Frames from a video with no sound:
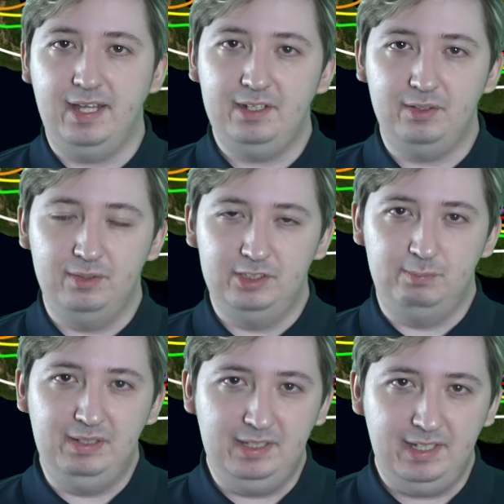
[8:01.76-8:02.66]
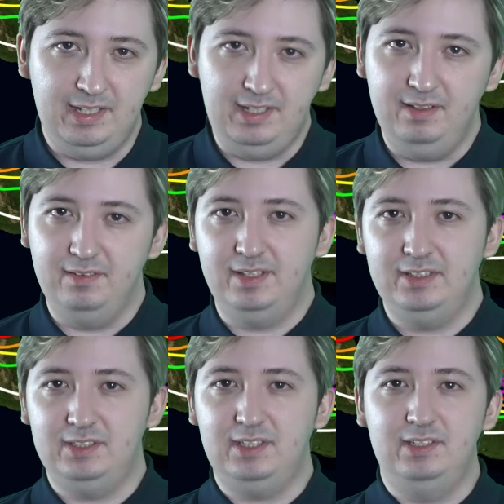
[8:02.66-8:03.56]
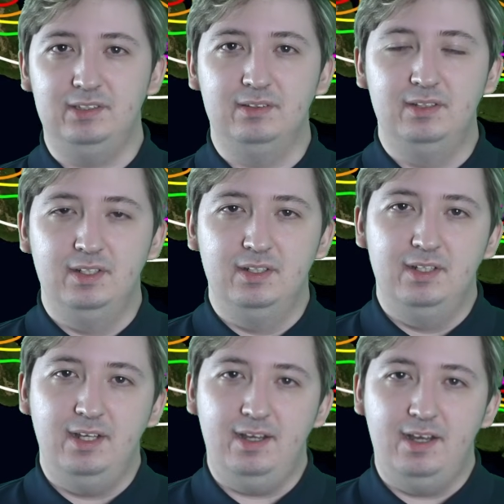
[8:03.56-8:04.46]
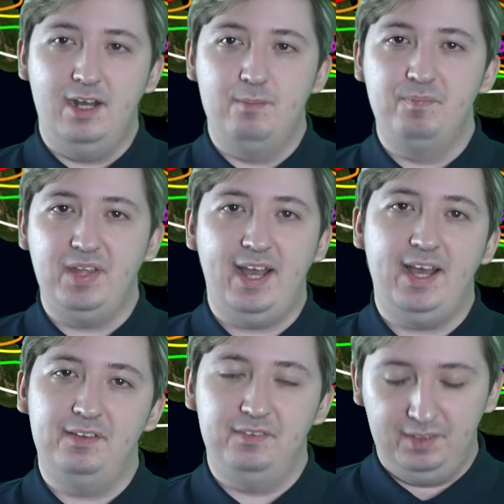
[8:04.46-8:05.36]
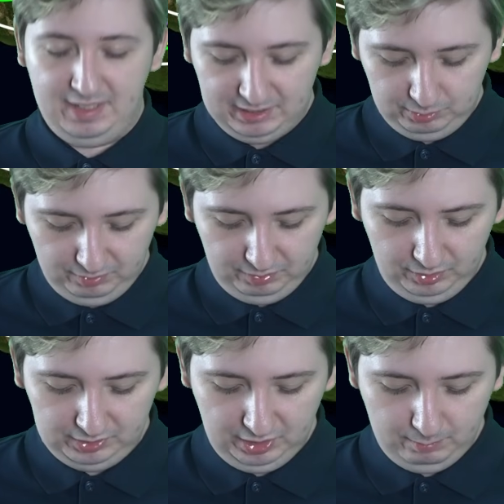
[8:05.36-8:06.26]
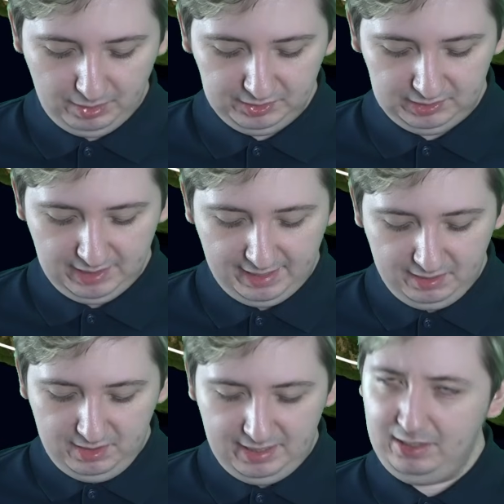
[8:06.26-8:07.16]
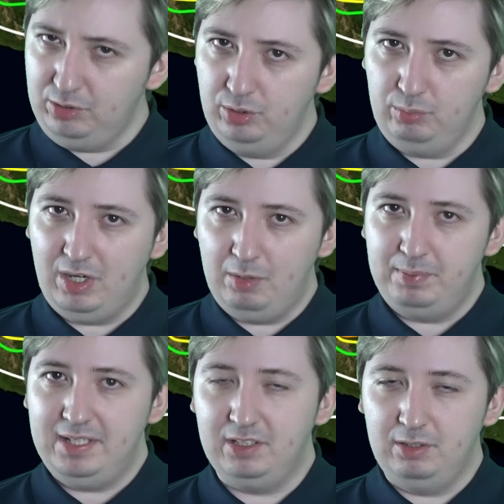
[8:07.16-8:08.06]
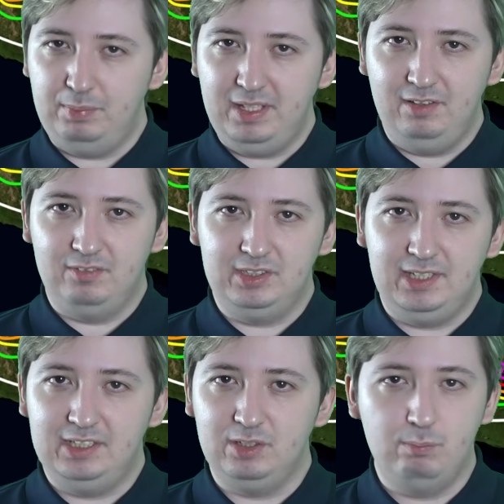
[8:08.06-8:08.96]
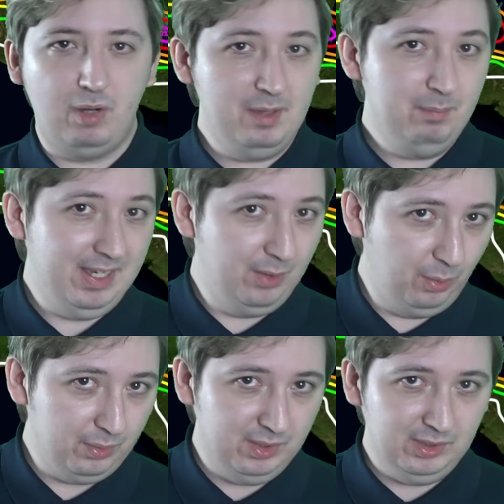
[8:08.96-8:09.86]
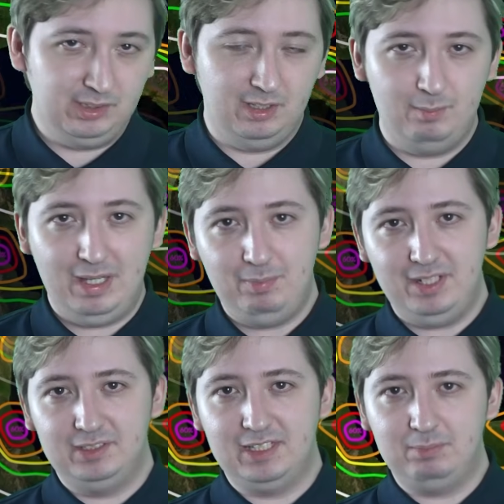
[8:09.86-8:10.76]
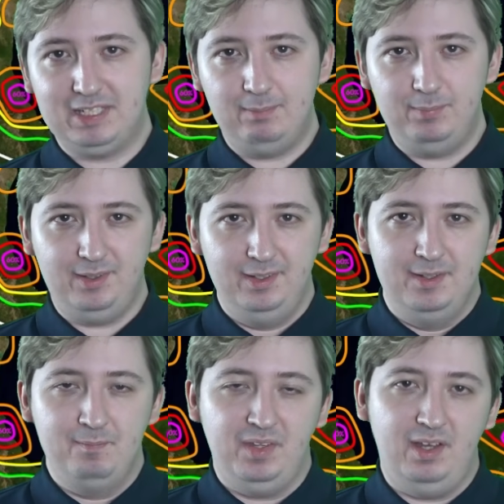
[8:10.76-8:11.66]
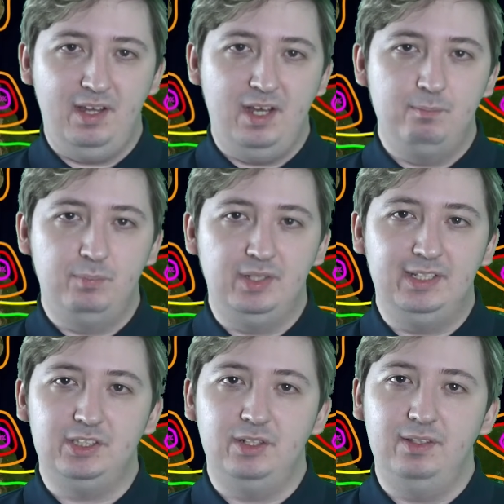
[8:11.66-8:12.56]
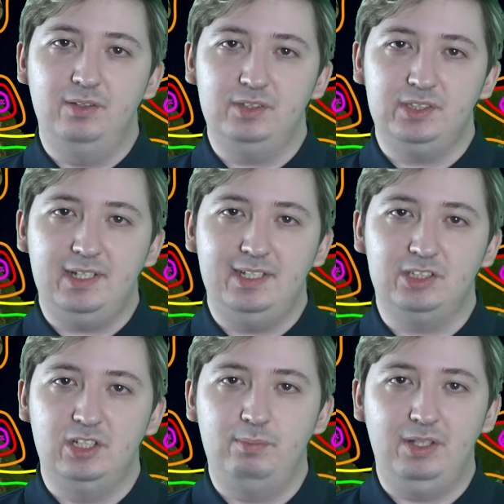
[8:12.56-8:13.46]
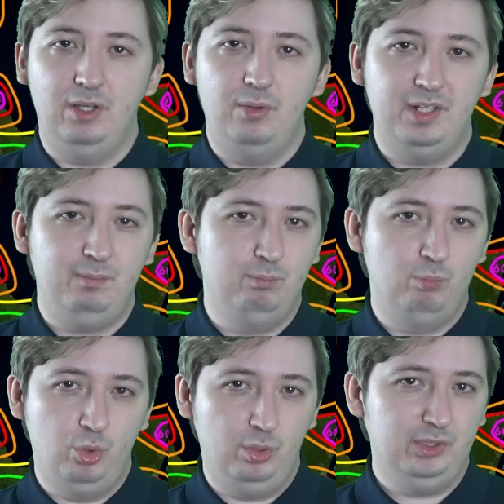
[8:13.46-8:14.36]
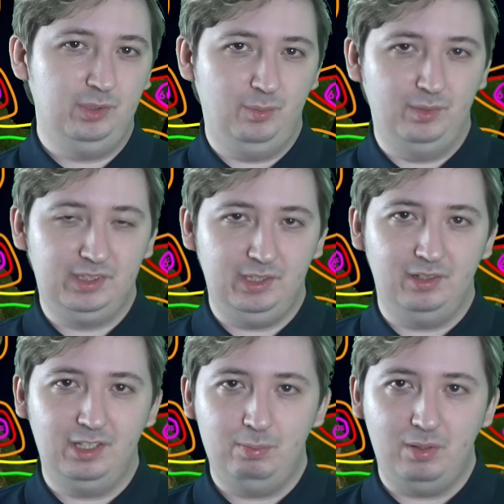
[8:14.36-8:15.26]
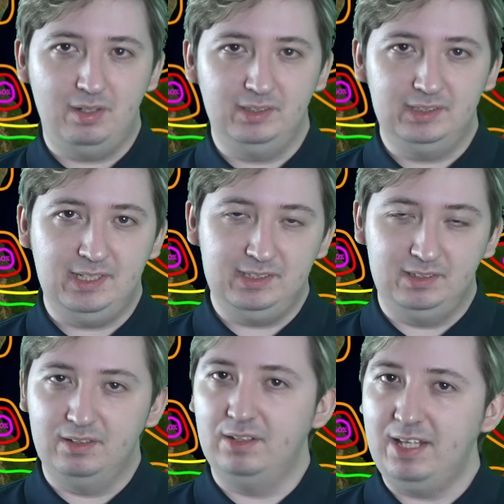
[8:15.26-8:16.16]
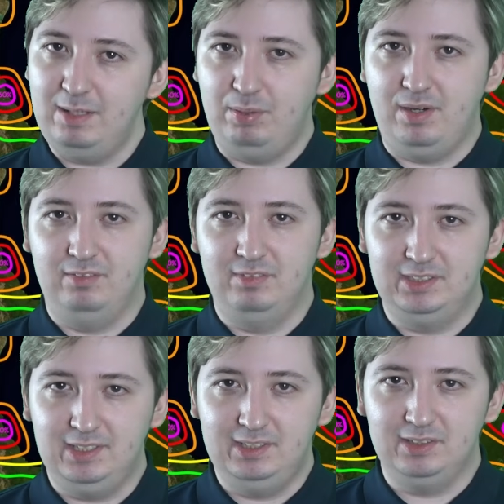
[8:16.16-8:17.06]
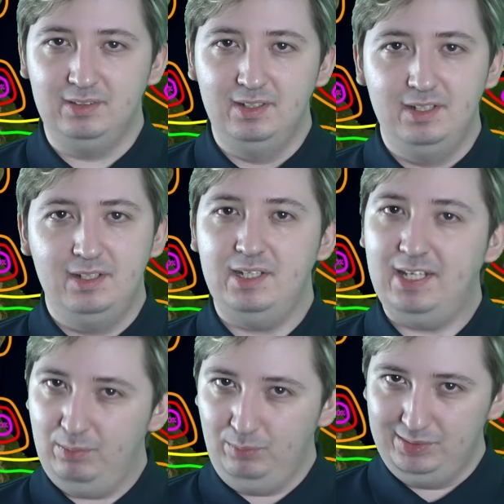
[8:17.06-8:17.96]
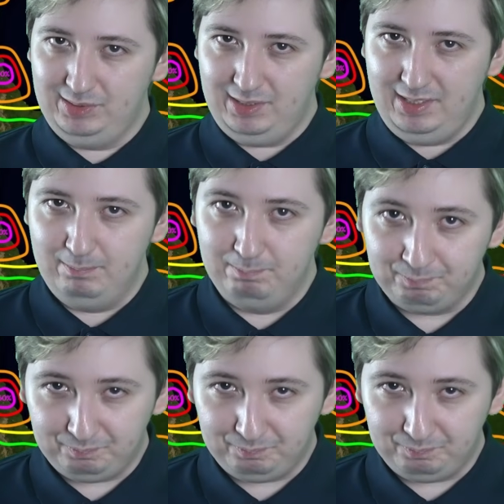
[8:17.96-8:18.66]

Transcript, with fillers: they're going to be key this season. Um, and as we've looked at the months there, it could well be that the peak of the season might be in August, uh, maybe in September, um, but it certainly looks like it's going to be loaded more towards the earlier part of the season than the late part of the season, it would seem.